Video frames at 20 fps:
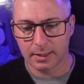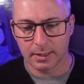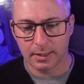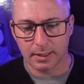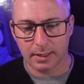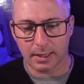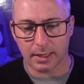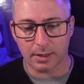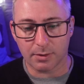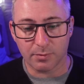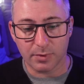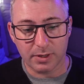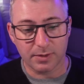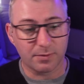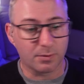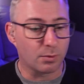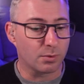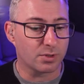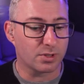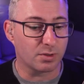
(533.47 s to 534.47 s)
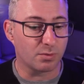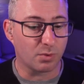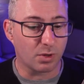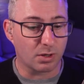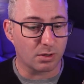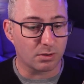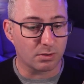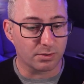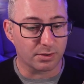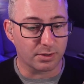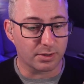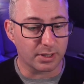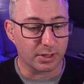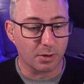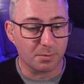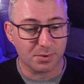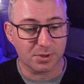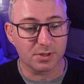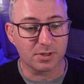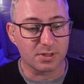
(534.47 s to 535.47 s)
Reinforce that while the
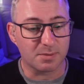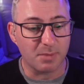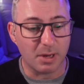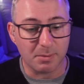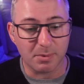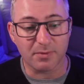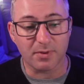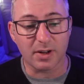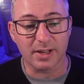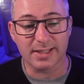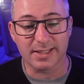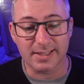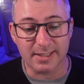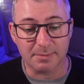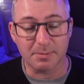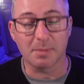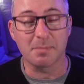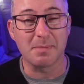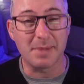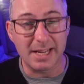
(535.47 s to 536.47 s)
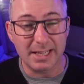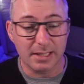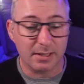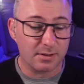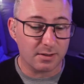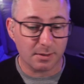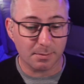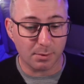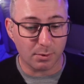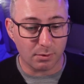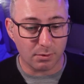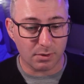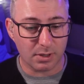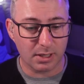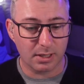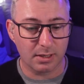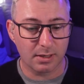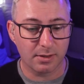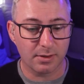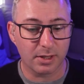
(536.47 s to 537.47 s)
options may provide some immediate support,
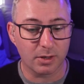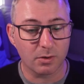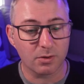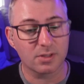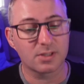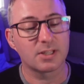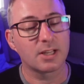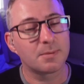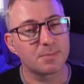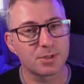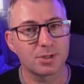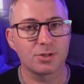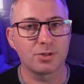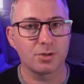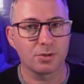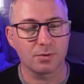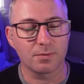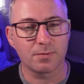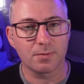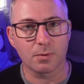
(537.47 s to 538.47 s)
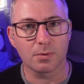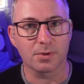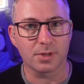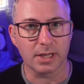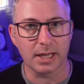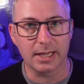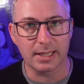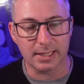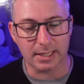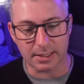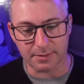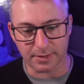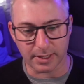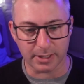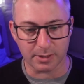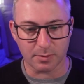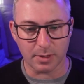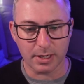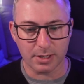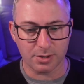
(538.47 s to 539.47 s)
they're not a substitute for the ED
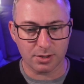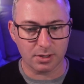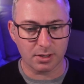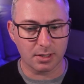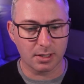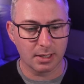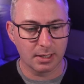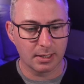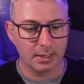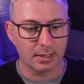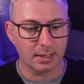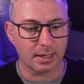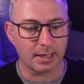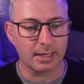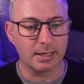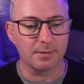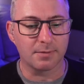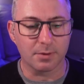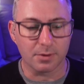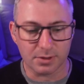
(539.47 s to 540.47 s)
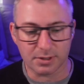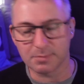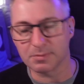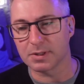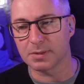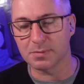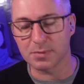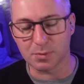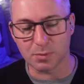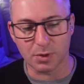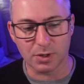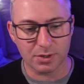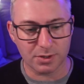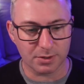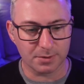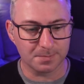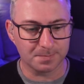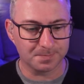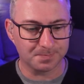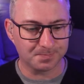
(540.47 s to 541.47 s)
evaluation if her symptoms
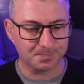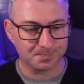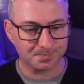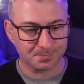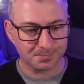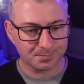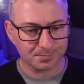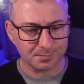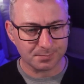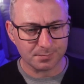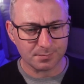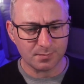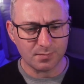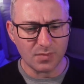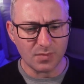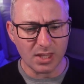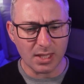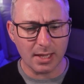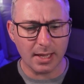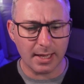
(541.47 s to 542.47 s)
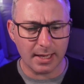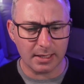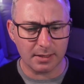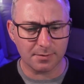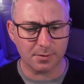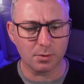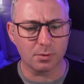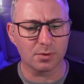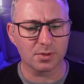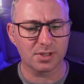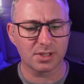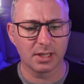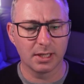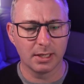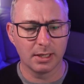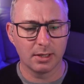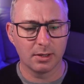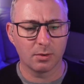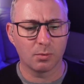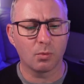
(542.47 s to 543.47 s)
worsen. And of course,
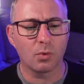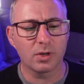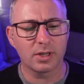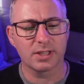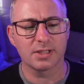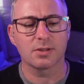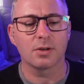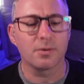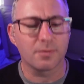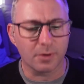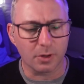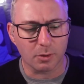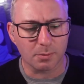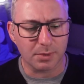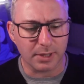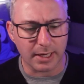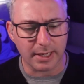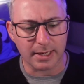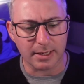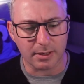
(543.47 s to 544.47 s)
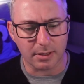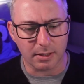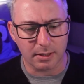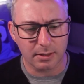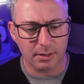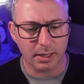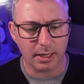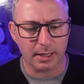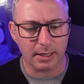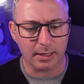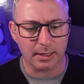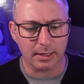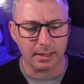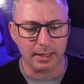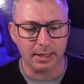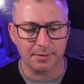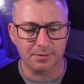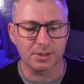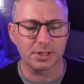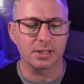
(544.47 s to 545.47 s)
what is her follow-up plan
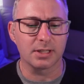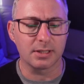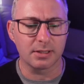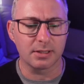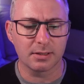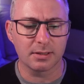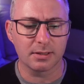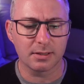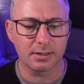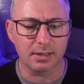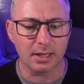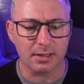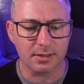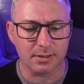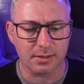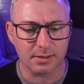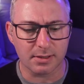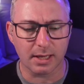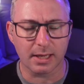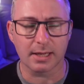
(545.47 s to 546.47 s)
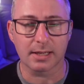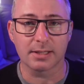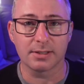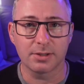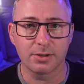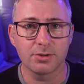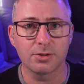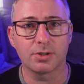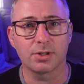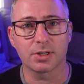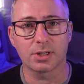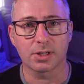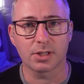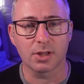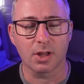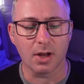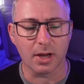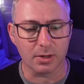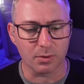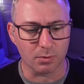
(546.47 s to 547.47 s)
if she does continue to
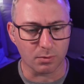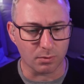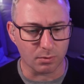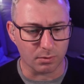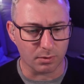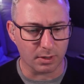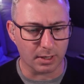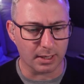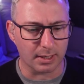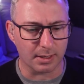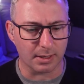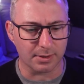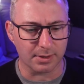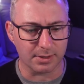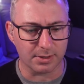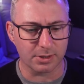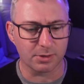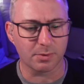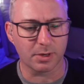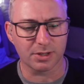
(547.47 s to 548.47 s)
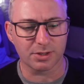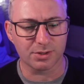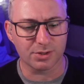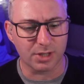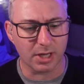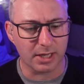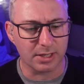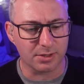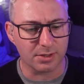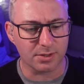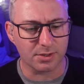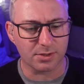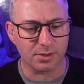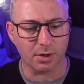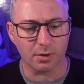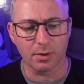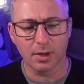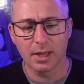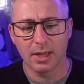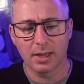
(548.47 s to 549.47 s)
decline or the situation changes?
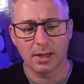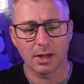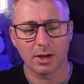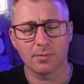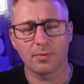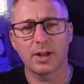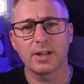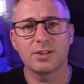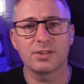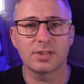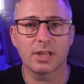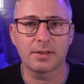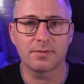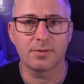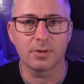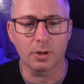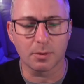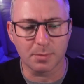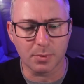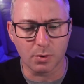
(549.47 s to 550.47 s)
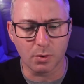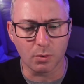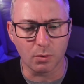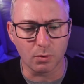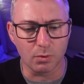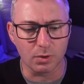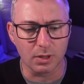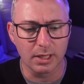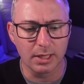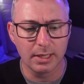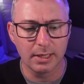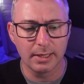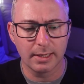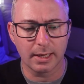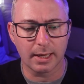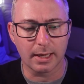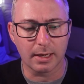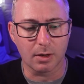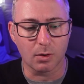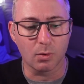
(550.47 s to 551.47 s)
So arrange that follow-up call
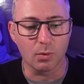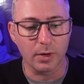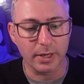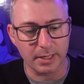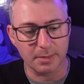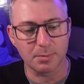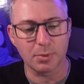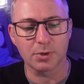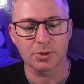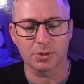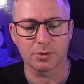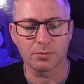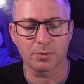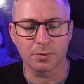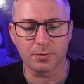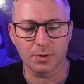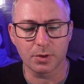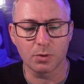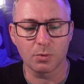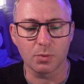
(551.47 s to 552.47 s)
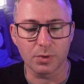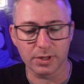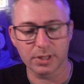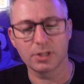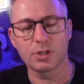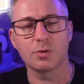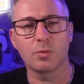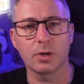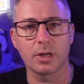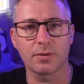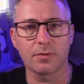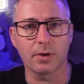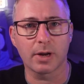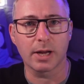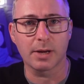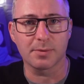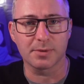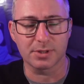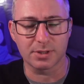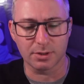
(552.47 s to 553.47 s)
or in-person review within 24
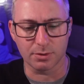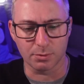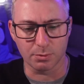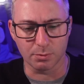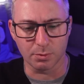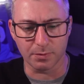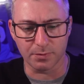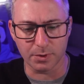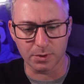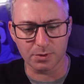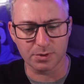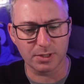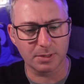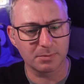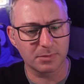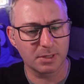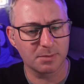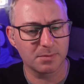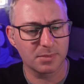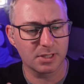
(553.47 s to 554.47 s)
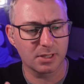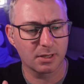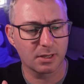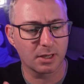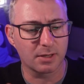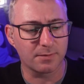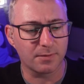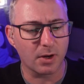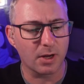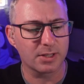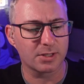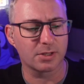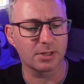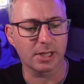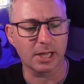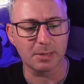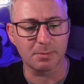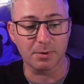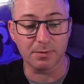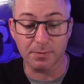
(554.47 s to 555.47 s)
hours to review symptoms. Advise her to
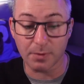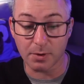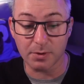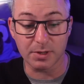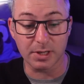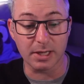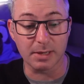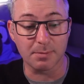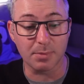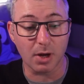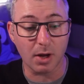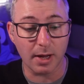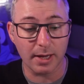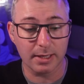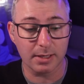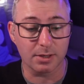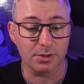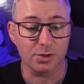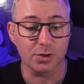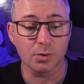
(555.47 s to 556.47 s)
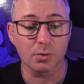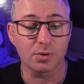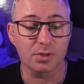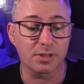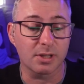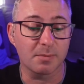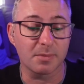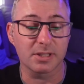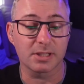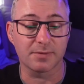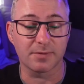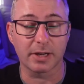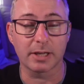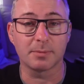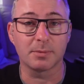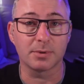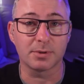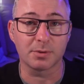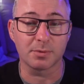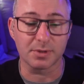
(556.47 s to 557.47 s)
keep a phone nearby and ensure someone's
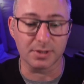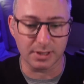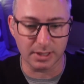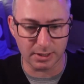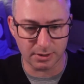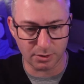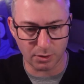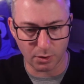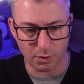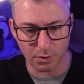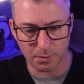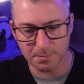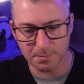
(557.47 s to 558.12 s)
available to assist her.